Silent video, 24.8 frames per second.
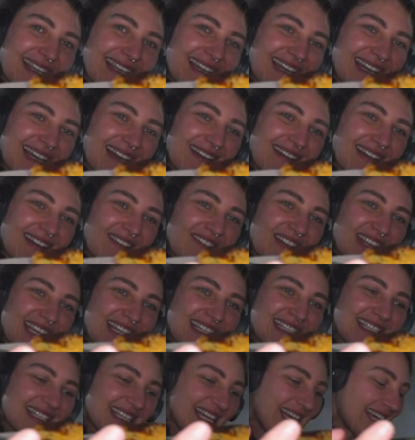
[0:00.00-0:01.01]
How lovely is
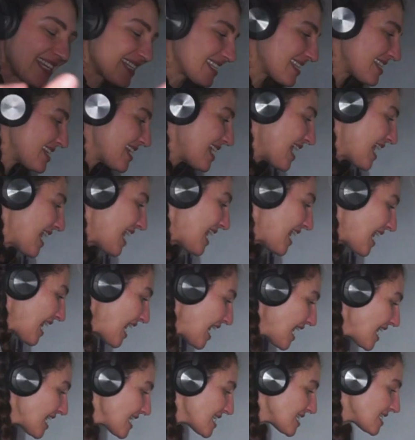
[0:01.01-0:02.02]
this?
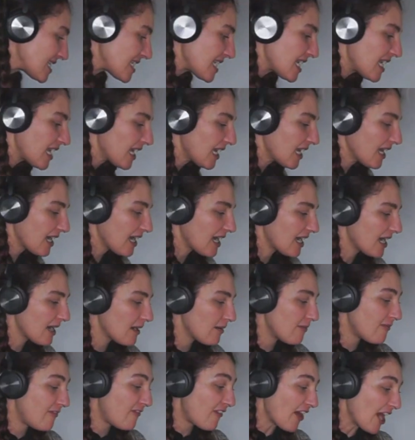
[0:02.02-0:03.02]
Easy,
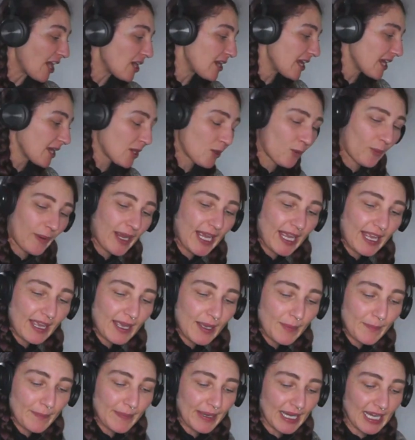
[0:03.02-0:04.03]
fairly quick,
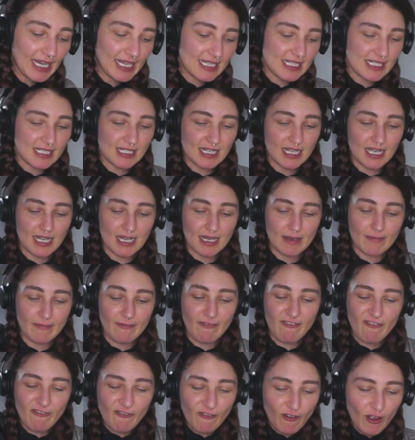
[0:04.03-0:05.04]
but
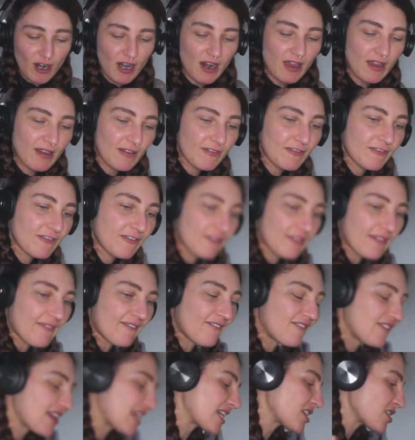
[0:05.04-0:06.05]
full of
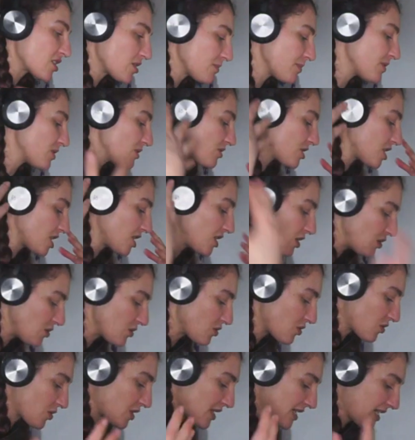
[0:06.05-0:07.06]
vegetables and
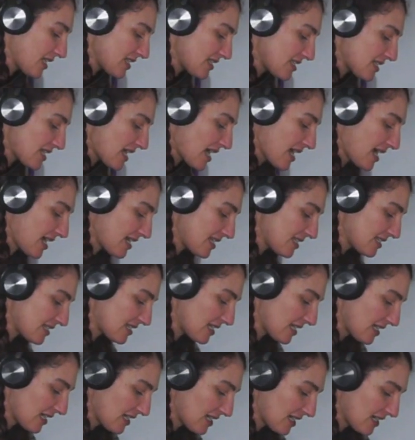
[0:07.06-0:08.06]
nutrients, and
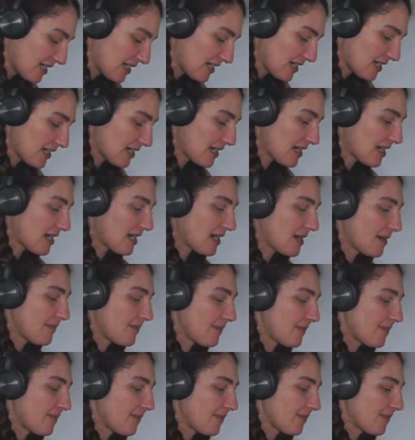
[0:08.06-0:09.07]

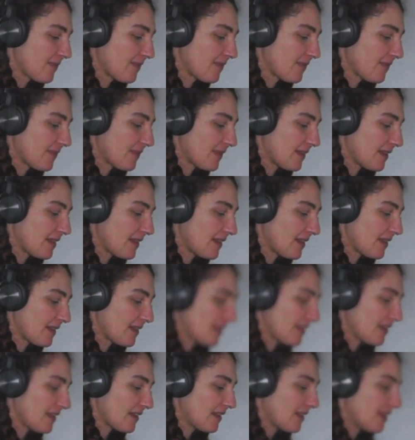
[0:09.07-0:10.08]

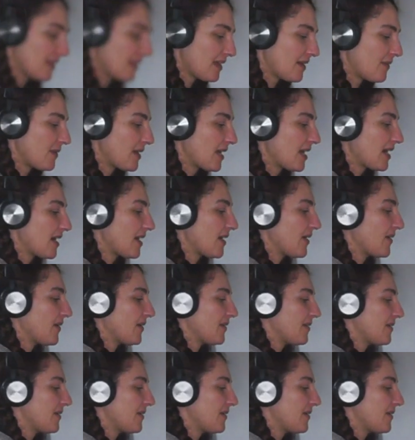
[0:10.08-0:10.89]
there we go.